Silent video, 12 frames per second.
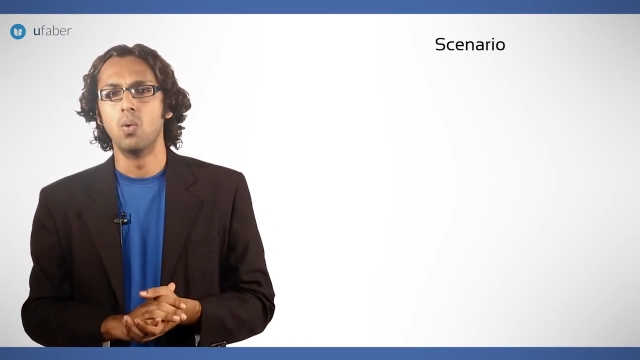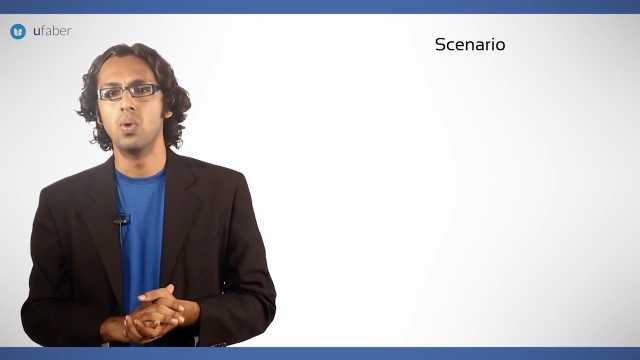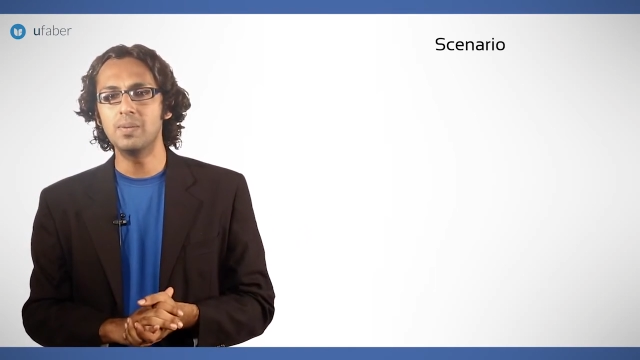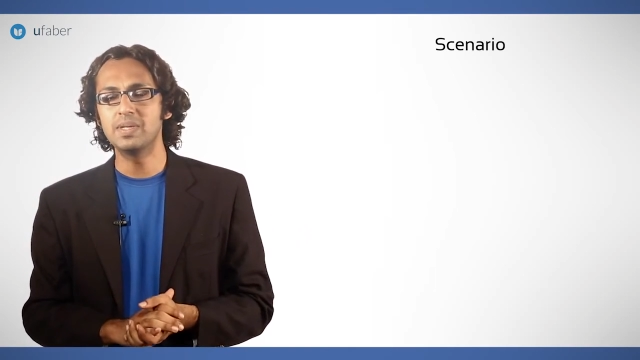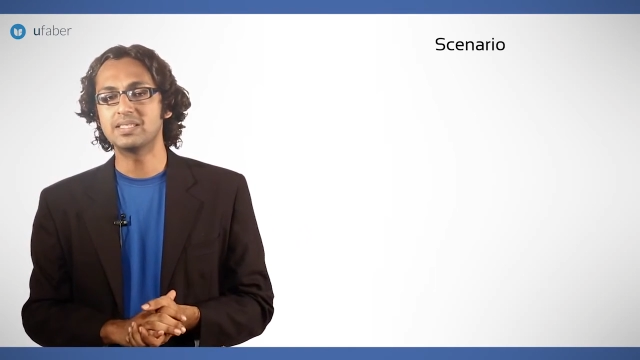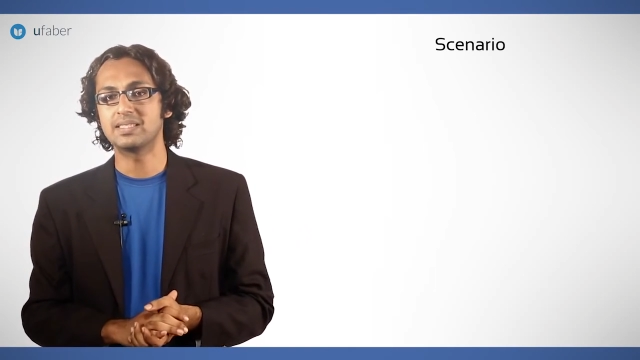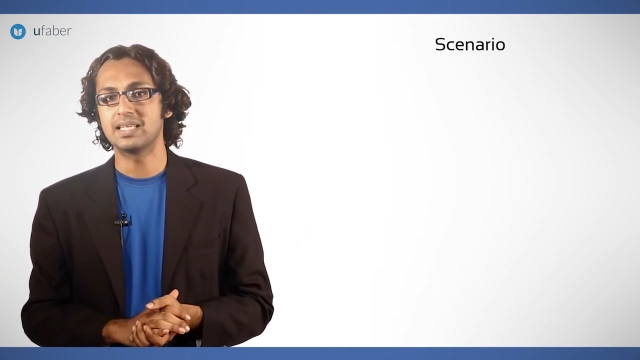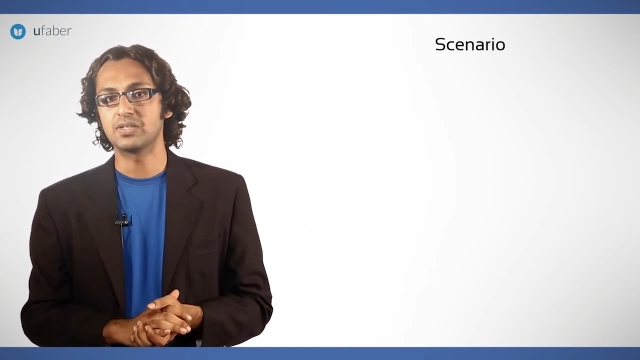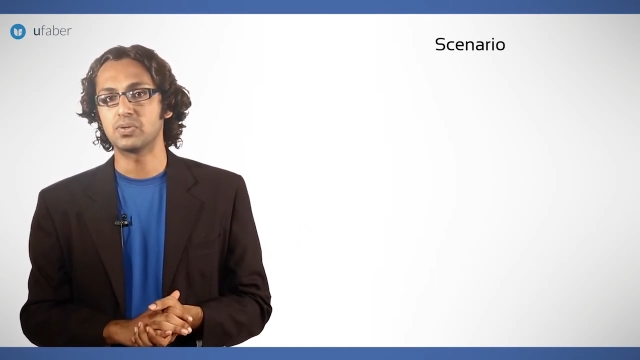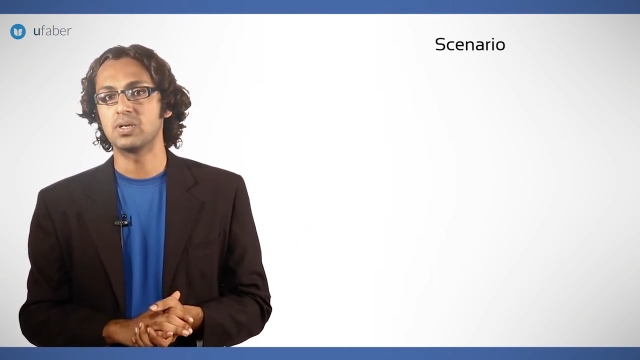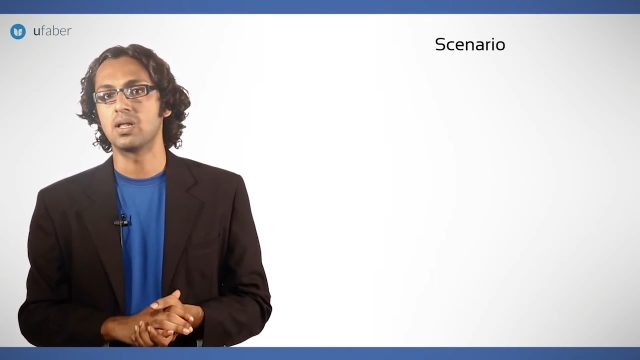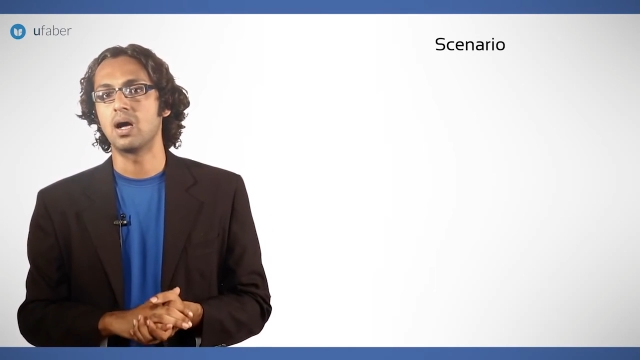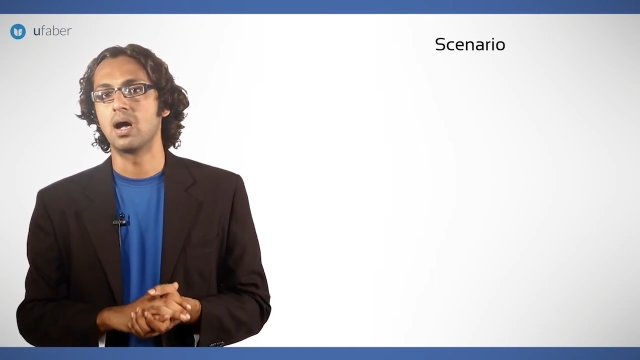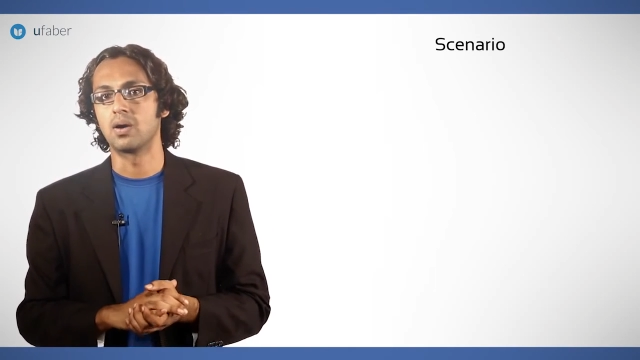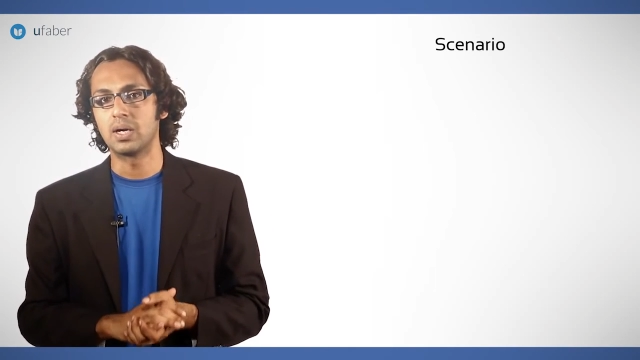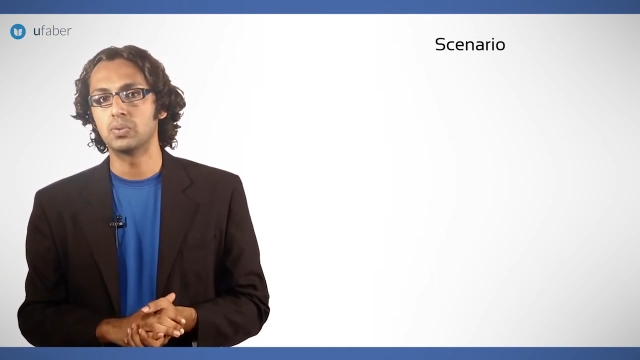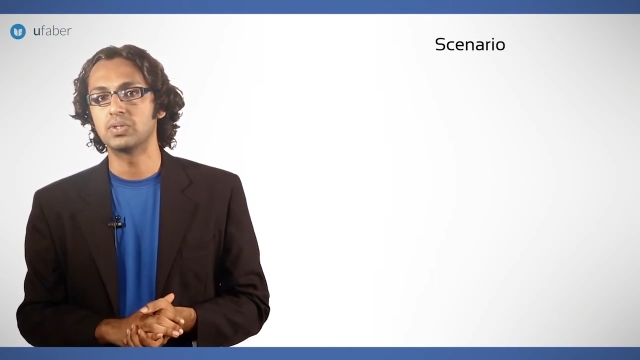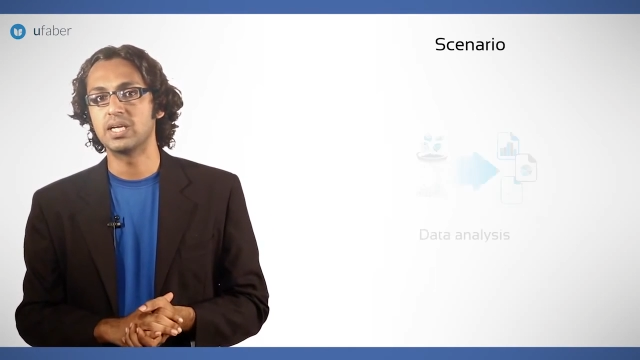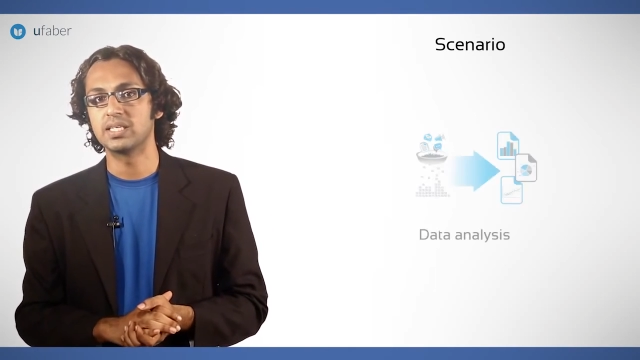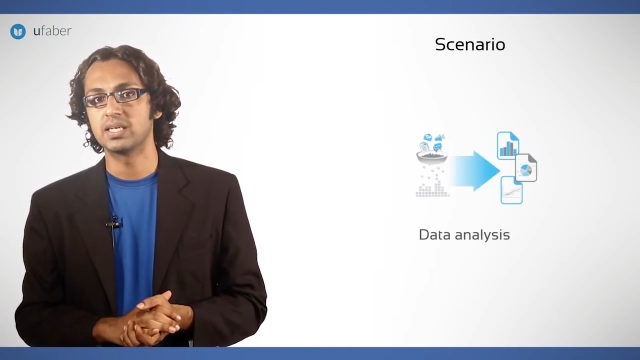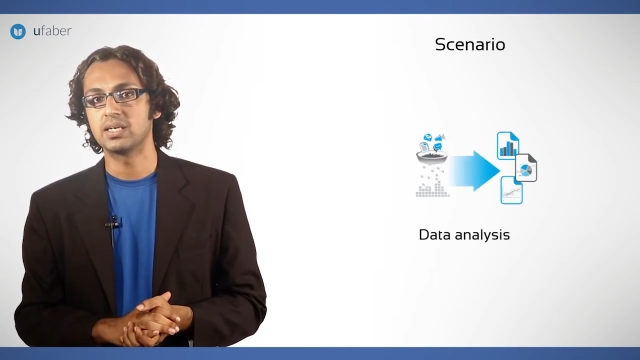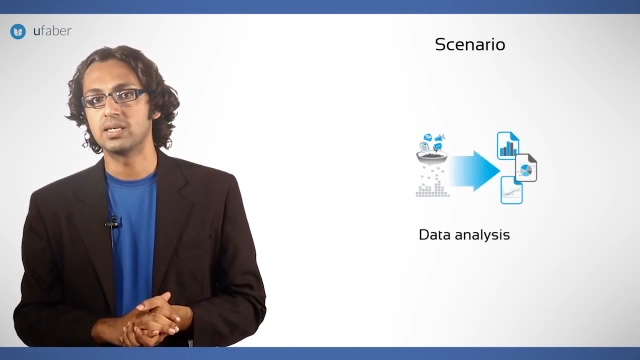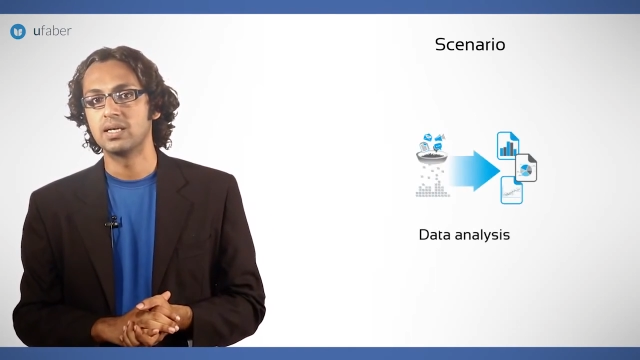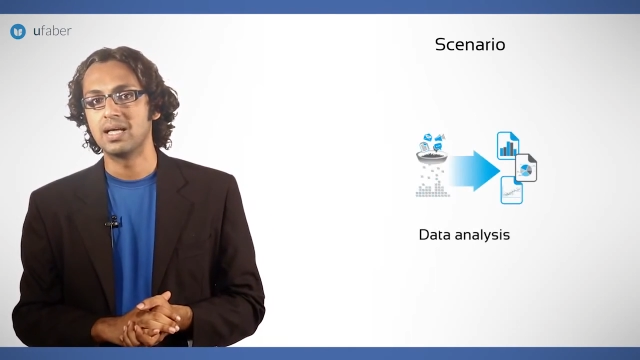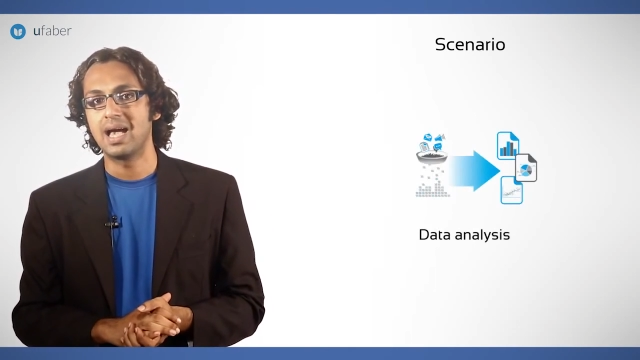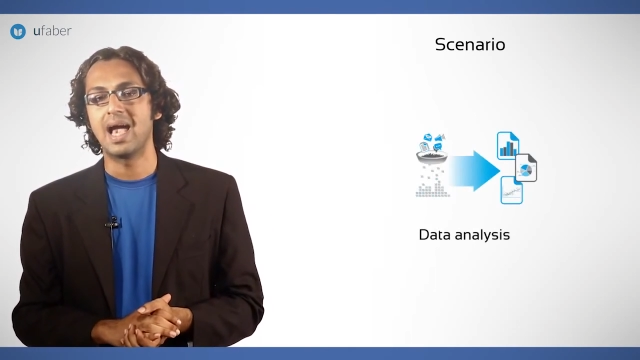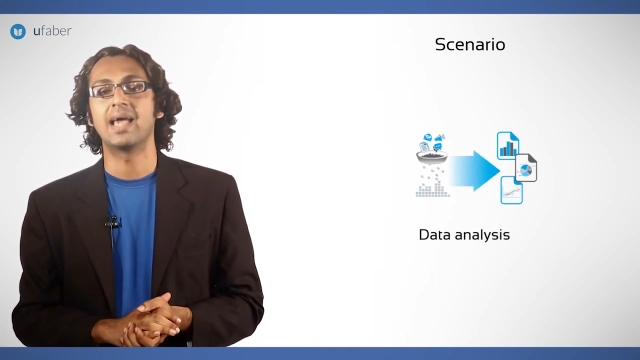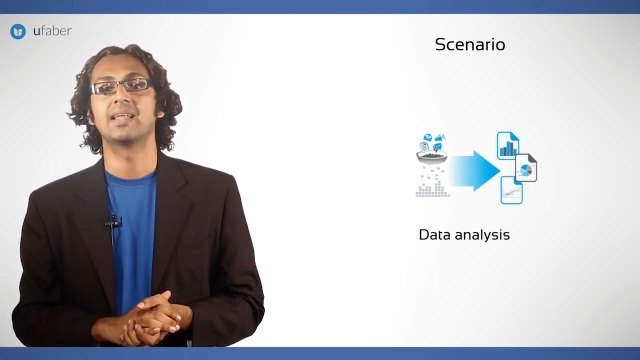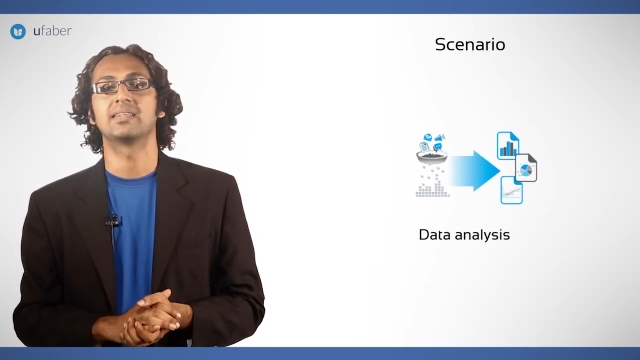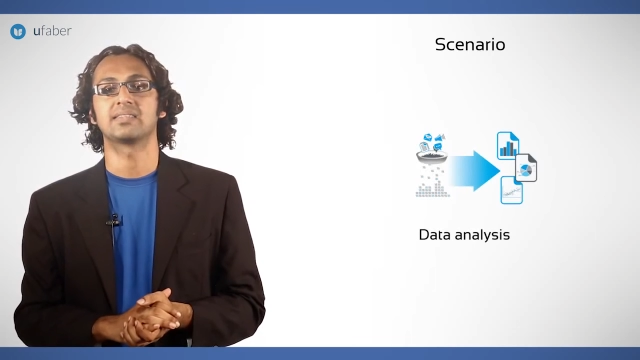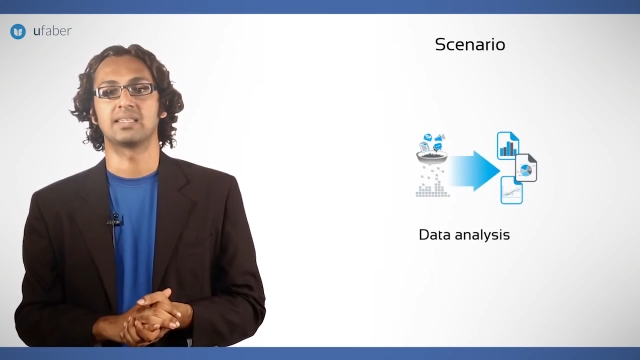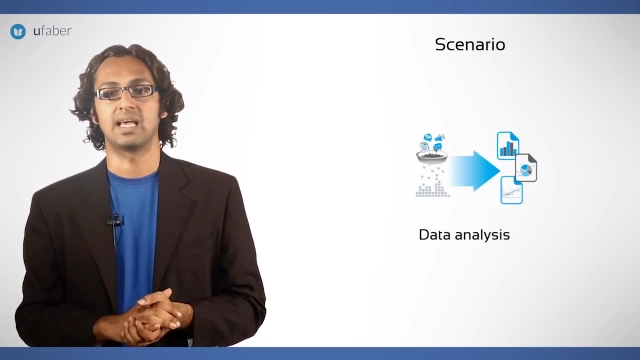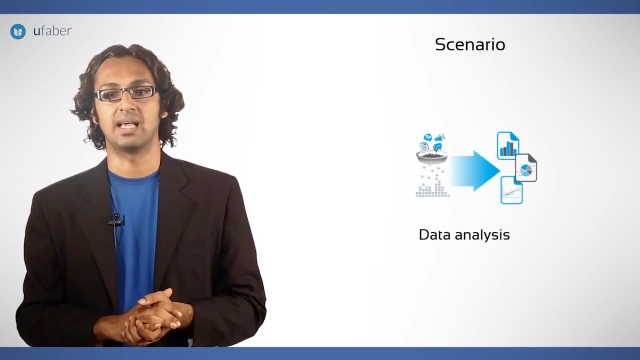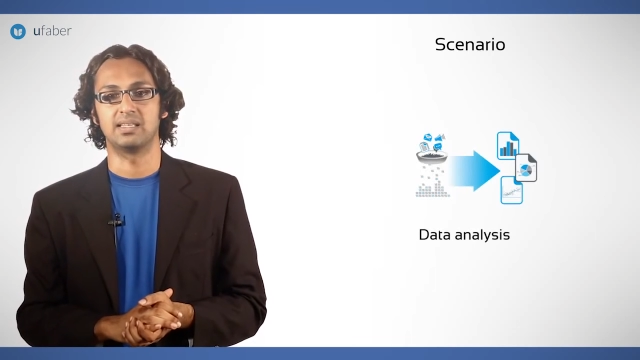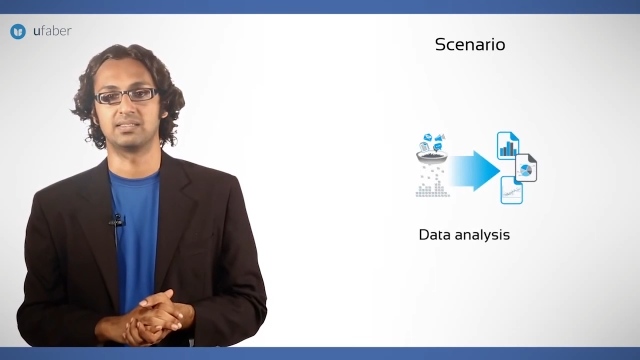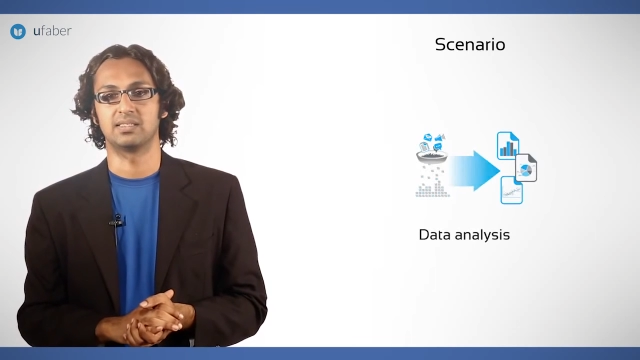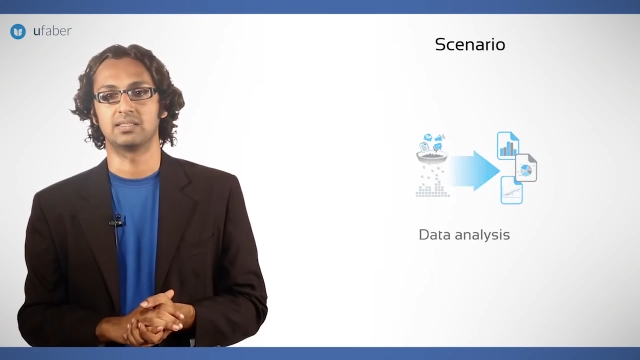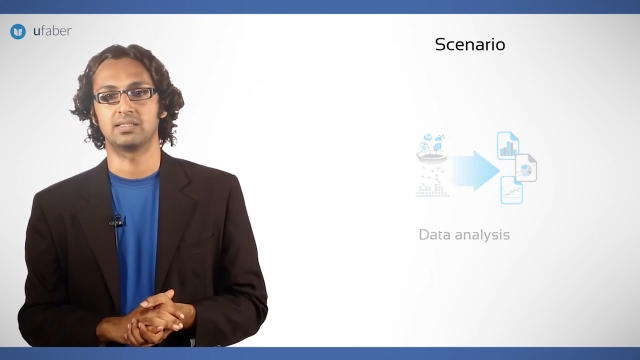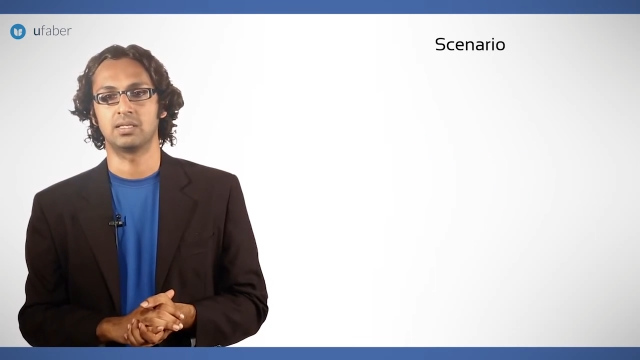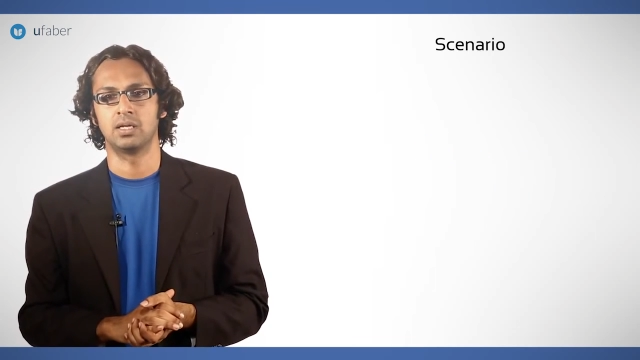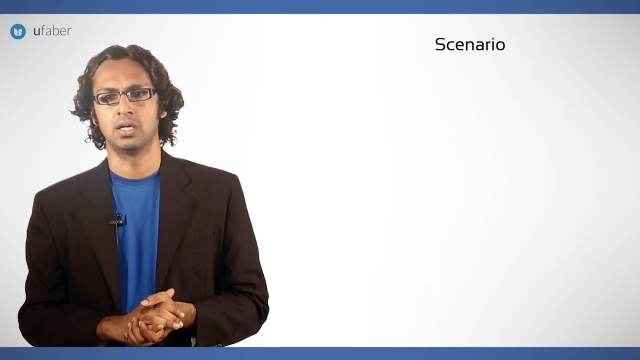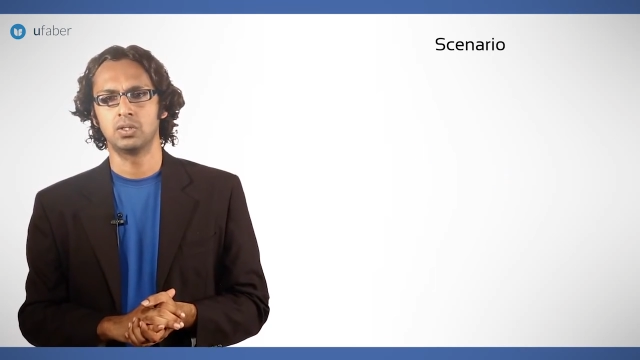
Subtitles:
will be central around data and its analysis.